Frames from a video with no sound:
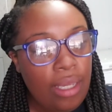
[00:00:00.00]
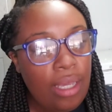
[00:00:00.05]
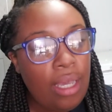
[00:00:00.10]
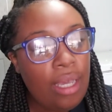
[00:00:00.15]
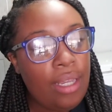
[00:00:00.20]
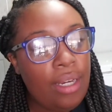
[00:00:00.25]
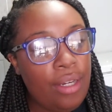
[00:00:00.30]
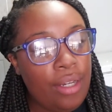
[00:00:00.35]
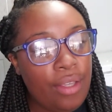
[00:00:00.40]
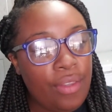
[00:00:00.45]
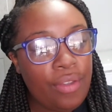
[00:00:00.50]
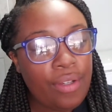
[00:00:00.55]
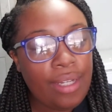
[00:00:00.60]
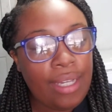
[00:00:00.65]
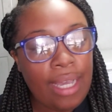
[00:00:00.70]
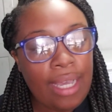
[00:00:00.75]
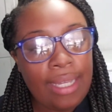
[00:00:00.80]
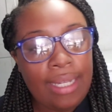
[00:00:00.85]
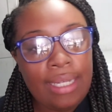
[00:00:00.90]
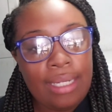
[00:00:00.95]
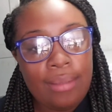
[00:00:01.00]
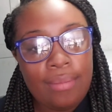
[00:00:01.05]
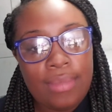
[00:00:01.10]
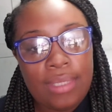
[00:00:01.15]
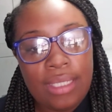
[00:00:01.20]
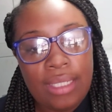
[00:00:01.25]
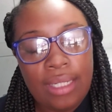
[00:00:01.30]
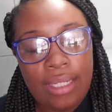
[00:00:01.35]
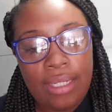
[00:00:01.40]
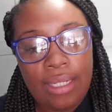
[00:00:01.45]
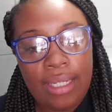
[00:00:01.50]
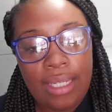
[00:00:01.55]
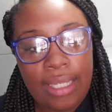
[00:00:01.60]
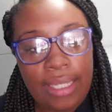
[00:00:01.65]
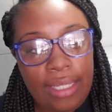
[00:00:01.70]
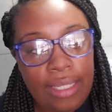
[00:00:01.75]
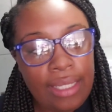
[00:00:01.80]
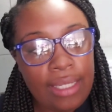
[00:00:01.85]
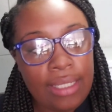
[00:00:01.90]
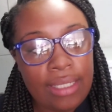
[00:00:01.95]
Another guy comes in.
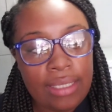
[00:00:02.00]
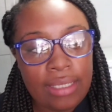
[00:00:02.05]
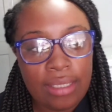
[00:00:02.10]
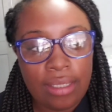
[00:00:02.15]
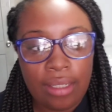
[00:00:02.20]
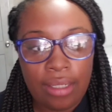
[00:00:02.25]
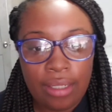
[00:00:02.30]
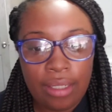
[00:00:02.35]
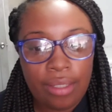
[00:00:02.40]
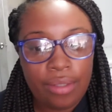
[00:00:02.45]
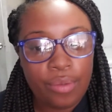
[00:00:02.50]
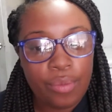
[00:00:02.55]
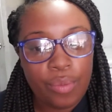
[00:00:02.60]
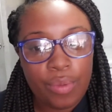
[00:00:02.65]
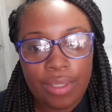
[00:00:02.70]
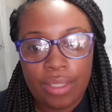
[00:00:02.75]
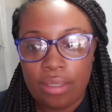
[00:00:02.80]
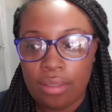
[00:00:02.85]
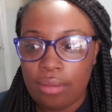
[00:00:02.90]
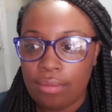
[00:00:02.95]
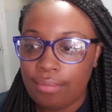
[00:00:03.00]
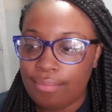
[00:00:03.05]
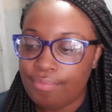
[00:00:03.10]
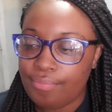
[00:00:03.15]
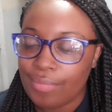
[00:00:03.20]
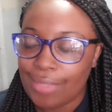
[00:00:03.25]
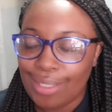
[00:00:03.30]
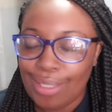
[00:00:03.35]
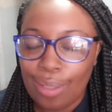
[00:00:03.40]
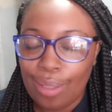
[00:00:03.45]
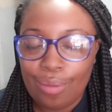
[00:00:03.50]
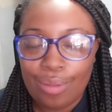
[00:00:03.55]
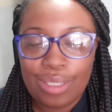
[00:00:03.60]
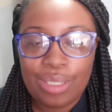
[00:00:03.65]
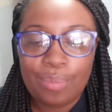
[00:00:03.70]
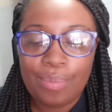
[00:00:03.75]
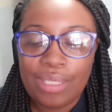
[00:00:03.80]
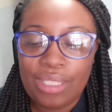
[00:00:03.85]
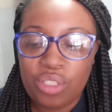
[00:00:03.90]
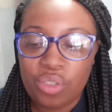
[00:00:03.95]
He is another one,
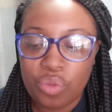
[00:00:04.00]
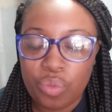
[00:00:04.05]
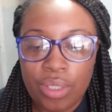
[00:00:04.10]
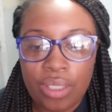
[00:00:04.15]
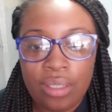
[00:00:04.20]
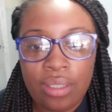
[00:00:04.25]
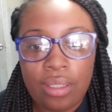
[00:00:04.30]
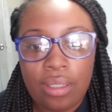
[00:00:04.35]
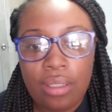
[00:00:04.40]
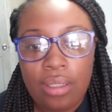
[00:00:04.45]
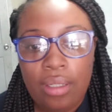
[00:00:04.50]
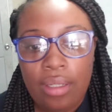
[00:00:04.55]
noticeably drunk.